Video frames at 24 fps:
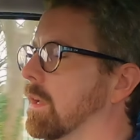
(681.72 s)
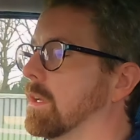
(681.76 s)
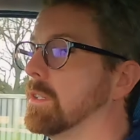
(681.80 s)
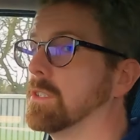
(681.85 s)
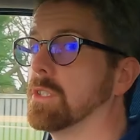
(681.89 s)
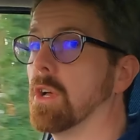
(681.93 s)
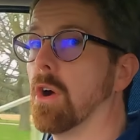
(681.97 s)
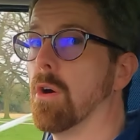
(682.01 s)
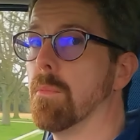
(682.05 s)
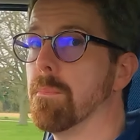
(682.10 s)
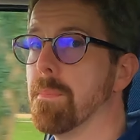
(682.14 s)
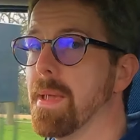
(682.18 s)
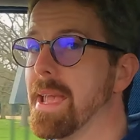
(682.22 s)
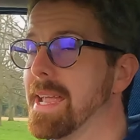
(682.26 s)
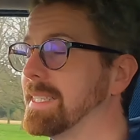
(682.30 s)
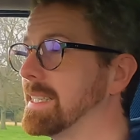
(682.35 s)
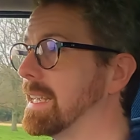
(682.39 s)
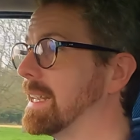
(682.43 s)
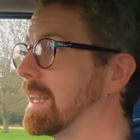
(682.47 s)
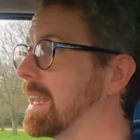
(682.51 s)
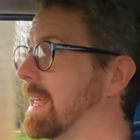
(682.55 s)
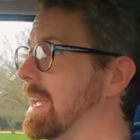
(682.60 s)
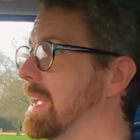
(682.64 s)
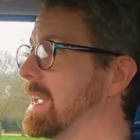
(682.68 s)
So
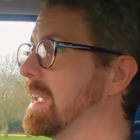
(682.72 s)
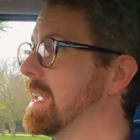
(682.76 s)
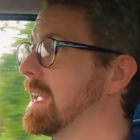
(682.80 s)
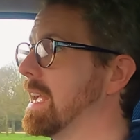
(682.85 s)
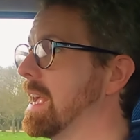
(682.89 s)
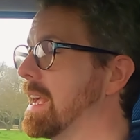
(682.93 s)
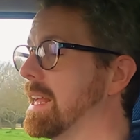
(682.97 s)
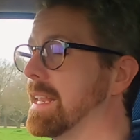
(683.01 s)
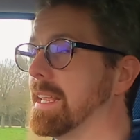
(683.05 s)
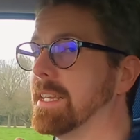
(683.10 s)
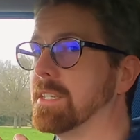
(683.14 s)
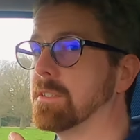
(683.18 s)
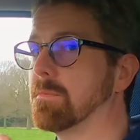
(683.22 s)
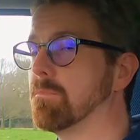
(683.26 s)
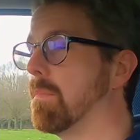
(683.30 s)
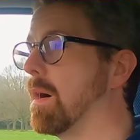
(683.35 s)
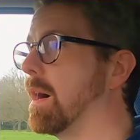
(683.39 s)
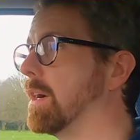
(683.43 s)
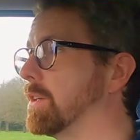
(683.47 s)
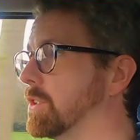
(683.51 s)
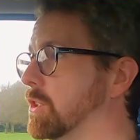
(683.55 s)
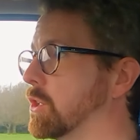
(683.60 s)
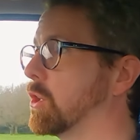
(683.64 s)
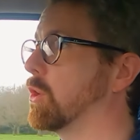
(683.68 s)
immediately it is
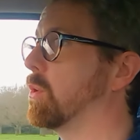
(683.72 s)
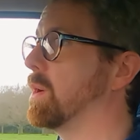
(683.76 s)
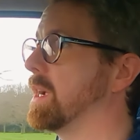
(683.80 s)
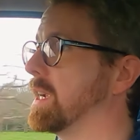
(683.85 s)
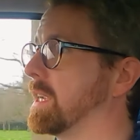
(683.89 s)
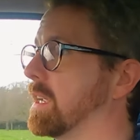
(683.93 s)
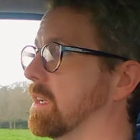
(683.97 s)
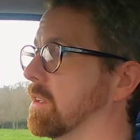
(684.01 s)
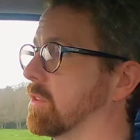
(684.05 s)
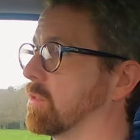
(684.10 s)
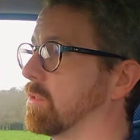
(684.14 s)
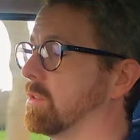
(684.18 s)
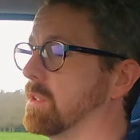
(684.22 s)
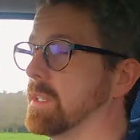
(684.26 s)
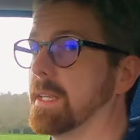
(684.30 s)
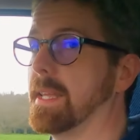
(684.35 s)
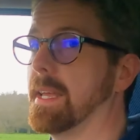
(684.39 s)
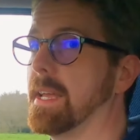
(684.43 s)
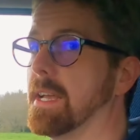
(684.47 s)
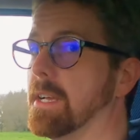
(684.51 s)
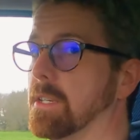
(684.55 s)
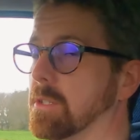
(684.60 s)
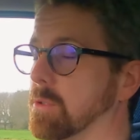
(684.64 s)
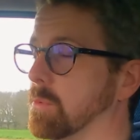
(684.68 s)
much quicker through the
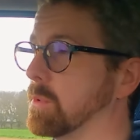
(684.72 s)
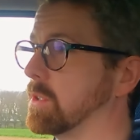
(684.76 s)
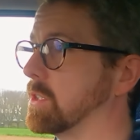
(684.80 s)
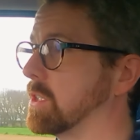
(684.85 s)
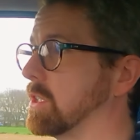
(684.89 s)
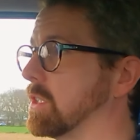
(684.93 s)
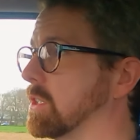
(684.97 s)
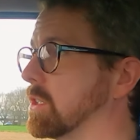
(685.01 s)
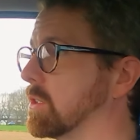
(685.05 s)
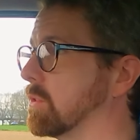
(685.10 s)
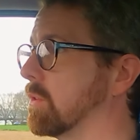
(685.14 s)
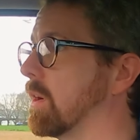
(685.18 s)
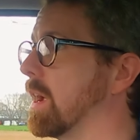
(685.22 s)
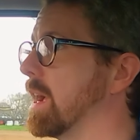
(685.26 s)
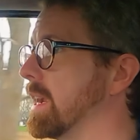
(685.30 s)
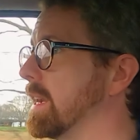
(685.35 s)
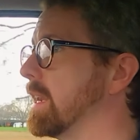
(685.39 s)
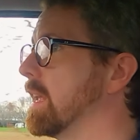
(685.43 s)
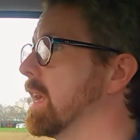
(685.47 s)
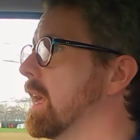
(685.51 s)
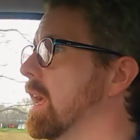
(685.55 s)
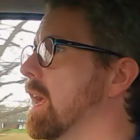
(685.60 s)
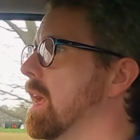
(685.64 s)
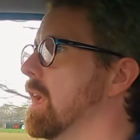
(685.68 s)
gears, which is
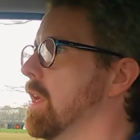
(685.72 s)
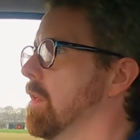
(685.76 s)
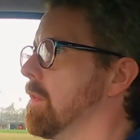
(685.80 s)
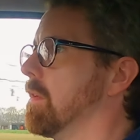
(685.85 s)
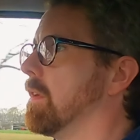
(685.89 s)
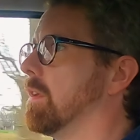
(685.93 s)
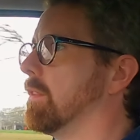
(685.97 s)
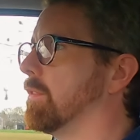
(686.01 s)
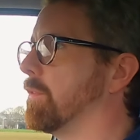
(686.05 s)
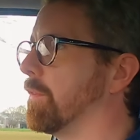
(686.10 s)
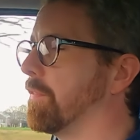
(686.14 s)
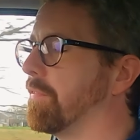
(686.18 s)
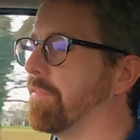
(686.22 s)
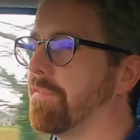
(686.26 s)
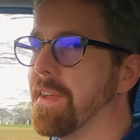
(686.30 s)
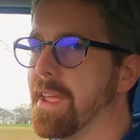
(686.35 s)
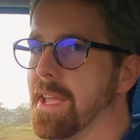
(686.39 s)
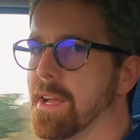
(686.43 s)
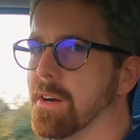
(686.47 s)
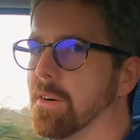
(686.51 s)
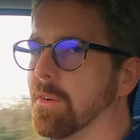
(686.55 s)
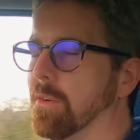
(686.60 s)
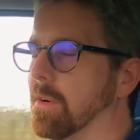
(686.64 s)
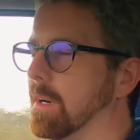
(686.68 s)
great. The
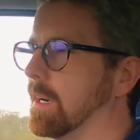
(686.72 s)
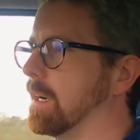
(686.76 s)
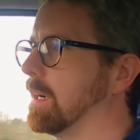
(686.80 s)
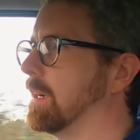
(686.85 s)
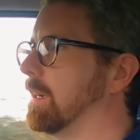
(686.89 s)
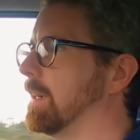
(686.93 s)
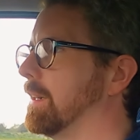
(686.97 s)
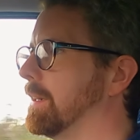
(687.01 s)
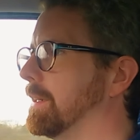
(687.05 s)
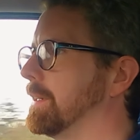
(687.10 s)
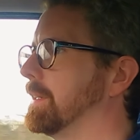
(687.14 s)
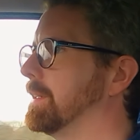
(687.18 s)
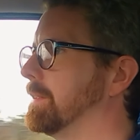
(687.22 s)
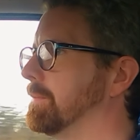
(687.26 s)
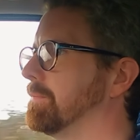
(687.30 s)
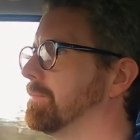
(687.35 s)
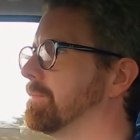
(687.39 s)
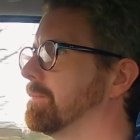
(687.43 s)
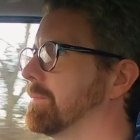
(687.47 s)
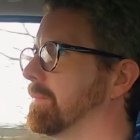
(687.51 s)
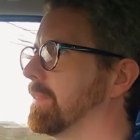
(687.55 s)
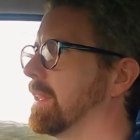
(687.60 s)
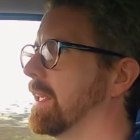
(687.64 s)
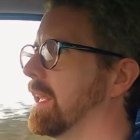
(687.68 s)
feel,
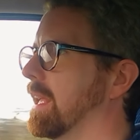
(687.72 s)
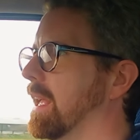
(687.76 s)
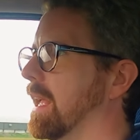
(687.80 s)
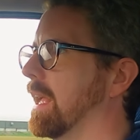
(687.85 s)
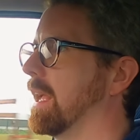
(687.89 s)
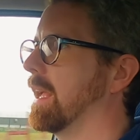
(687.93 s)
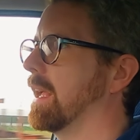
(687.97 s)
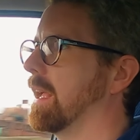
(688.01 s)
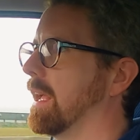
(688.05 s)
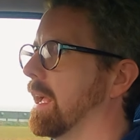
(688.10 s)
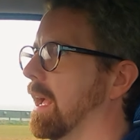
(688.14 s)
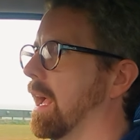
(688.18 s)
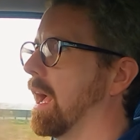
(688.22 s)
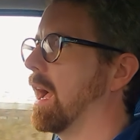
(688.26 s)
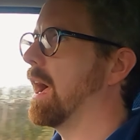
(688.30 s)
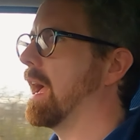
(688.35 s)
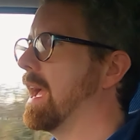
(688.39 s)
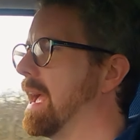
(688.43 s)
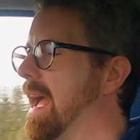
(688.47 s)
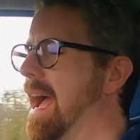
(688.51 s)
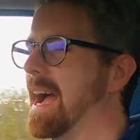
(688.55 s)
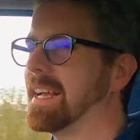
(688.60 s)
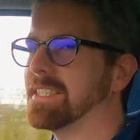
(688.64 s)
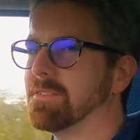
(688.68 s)

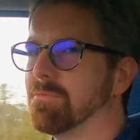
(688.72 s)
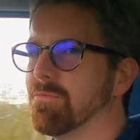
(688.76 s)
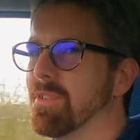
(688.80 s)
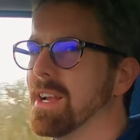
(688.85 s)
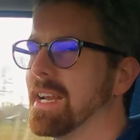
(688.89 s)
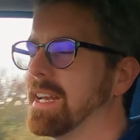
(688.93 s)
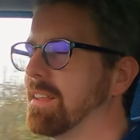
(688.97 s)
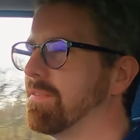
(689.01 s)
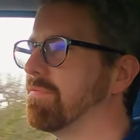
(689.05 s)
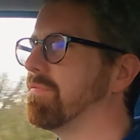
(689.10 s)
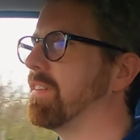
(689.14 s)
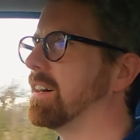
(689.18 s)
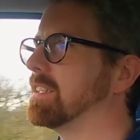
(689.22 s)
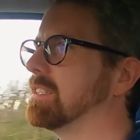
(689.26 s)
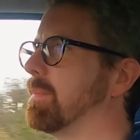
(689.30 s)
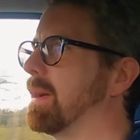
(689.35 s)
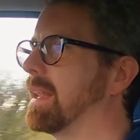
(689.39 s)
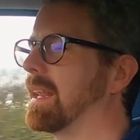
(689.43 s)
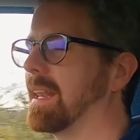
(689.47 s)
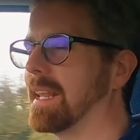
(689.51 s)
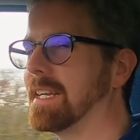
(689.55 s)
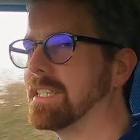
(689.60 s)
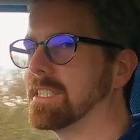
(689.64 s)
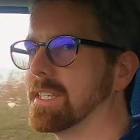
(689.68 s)
it hasn't really
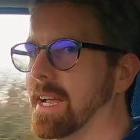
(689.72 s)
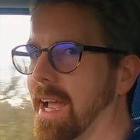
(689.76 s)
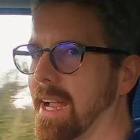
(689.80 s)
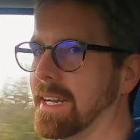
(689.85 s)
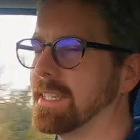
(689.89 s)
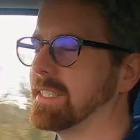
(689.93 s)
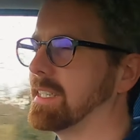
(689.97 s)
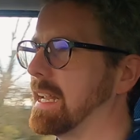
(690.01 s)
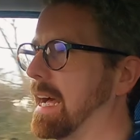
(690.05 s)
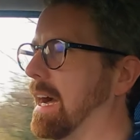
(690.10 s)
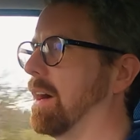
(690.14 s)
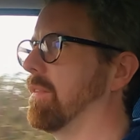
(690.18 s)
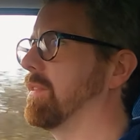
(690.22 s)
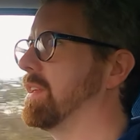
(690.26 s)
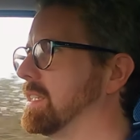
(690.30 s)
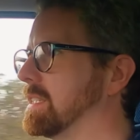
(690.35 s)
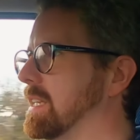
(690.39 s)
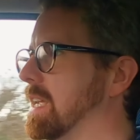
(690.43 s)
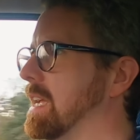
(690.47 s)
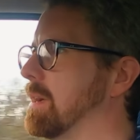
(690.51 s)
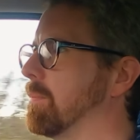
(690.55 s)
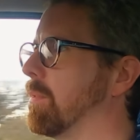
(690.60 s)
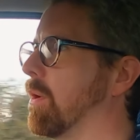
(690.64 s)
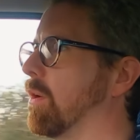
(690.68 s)
fundamentally changed how this
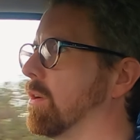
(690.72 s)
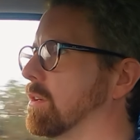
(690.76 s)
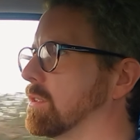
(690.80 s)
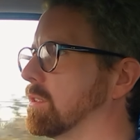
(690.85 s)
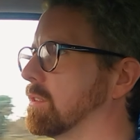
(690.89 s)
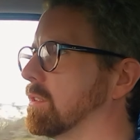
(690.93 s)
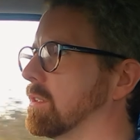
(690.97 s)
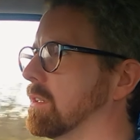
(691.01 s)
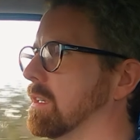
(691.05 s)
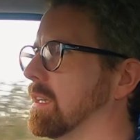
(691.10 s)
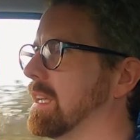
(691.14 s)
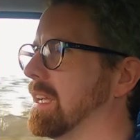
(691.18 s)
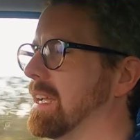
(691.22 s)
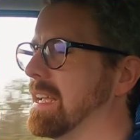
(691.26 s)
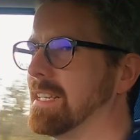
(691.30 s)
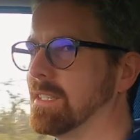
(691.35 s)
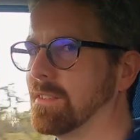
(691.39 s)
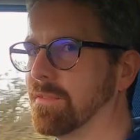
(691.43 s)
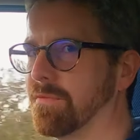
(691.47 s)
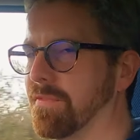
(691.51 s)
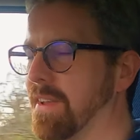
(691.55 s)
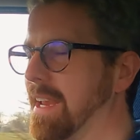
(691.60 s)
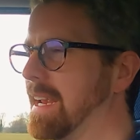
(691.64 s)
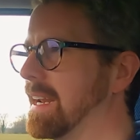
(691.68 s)
gearbox
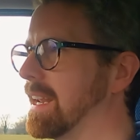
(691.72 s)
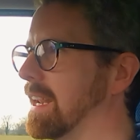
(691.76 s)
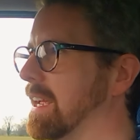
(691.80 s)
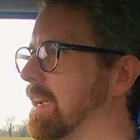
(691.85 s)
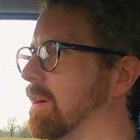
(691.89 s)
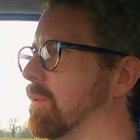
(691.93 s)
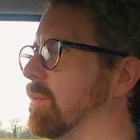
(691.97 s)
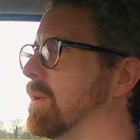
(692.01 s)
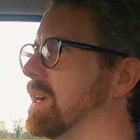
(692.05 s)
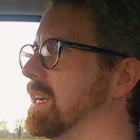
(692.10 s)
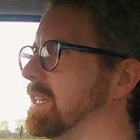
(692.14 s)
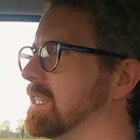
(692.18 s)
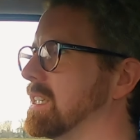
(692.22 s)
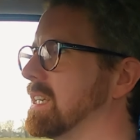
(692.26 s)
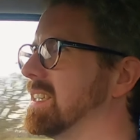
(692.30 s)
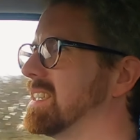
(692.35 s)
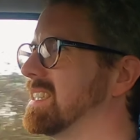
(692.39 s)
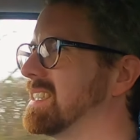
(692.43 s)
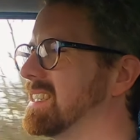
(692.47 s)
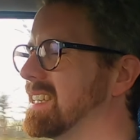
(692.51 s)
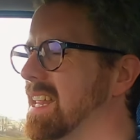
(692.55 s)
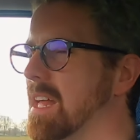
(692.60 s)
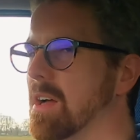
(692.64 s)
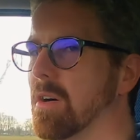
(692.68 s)
is feeling, which
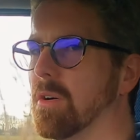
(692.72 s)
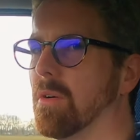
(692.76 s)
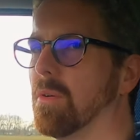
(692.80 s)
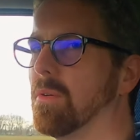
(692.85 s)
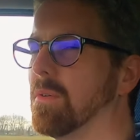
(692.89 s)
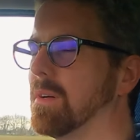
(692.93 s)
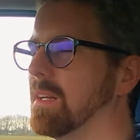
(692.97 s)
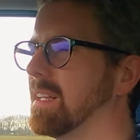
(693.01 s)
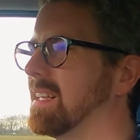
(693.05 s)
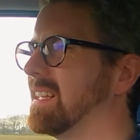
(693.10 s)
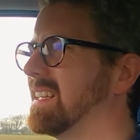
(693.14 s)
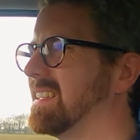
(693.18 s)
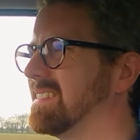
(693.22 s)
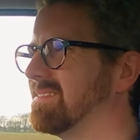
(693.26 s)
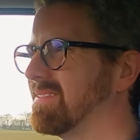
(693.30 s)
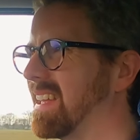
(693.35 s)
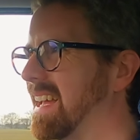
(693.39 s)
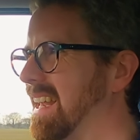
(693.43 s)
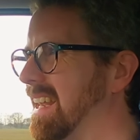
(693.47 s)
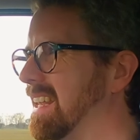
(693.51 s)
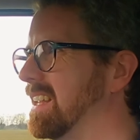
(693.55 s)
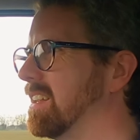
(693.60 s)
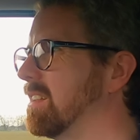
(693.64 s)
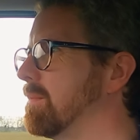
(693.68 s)
is still
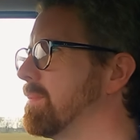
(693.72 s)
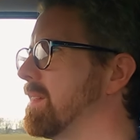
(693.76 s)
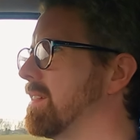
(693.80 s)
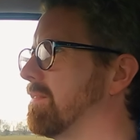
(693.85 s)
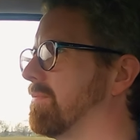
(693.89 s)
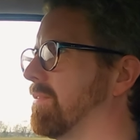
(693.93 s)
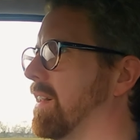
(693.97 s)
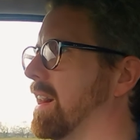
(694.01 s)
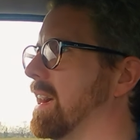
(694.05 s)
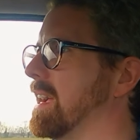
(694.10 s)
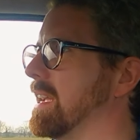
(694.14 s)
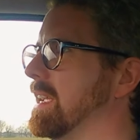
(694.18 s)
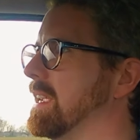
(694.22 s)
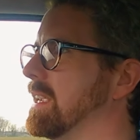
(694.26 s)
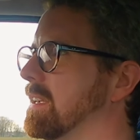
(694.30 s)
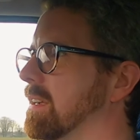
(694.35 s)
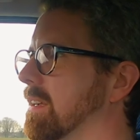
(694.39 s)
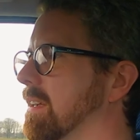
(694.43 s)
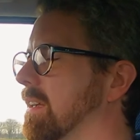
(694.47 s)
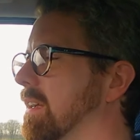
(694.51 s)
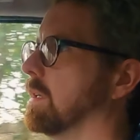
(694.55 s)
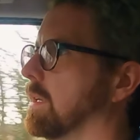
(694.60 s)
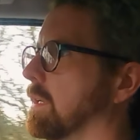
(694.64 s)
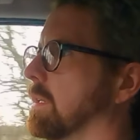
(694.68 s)
a little bit vague.
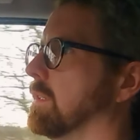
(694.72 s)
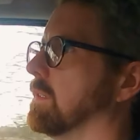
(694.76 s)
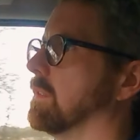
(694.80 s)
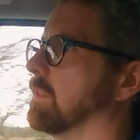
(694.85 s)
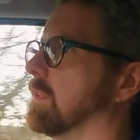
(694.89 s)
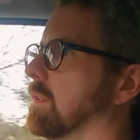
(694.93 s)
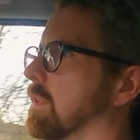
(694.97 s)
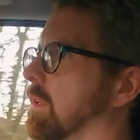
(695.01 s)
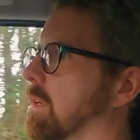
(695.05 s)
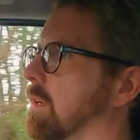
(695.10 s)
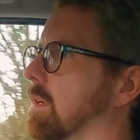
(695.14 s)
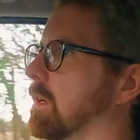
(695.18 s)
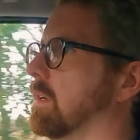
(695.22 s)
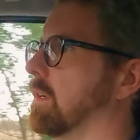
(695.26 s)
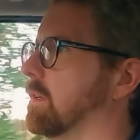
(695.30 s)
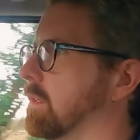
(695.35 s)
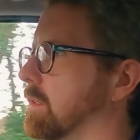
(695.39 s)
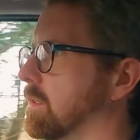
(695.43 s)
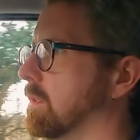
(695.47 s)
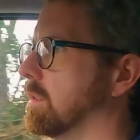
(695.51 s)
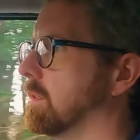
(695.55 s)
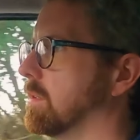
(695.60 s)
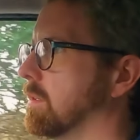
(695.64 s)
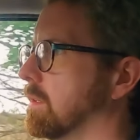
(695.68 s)
Into
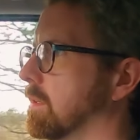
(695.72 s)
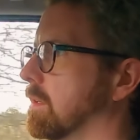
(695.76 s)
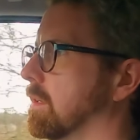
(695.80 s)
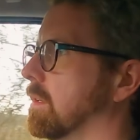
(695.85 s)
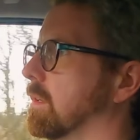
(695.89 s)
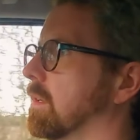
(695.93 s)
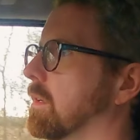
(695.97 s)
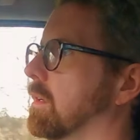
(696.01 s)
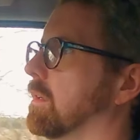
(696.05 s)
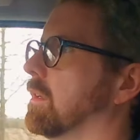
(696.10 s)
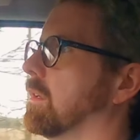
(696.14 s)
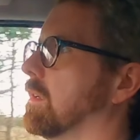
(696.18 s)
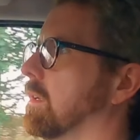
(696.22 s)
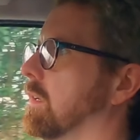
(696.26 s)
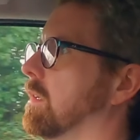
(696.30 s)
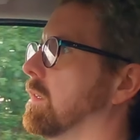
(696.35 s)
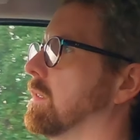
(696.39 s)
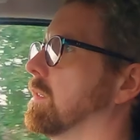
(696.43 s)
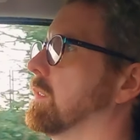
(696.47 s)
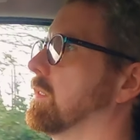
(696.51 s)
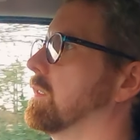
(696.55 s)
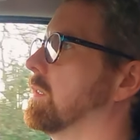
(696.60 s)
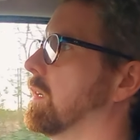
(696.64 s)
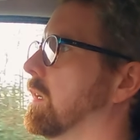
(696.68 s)
third,
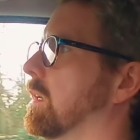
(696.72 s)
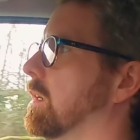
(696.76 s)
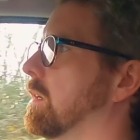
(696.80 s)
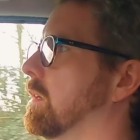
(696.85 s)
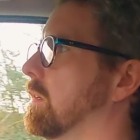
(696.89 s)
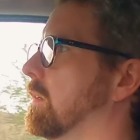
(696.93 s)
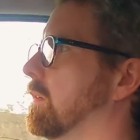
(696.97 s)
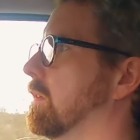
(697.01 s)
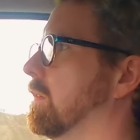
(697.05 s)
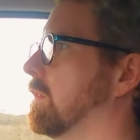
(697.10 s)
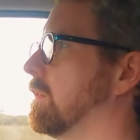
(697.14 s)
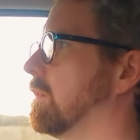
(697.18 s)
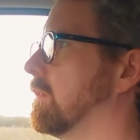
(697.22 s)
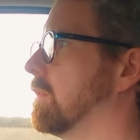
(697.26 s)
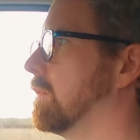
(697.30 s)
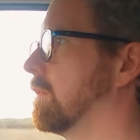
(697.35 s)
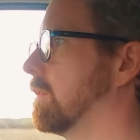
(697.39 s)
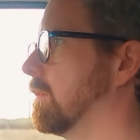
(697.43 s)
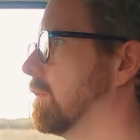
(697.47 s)
into second.